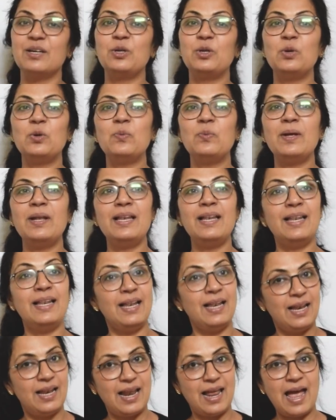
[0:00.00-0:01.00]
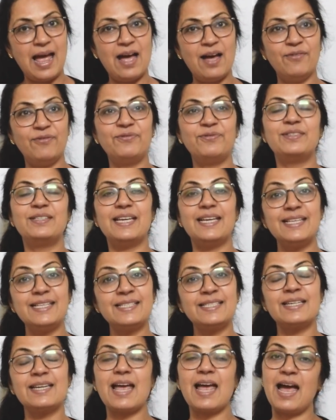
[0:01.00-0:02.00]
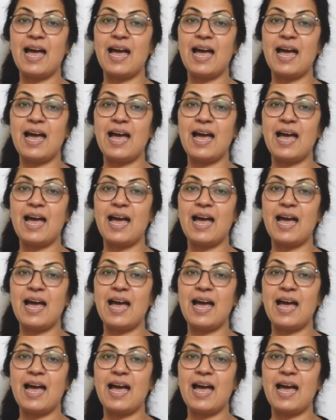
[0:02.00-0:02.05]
You will have tests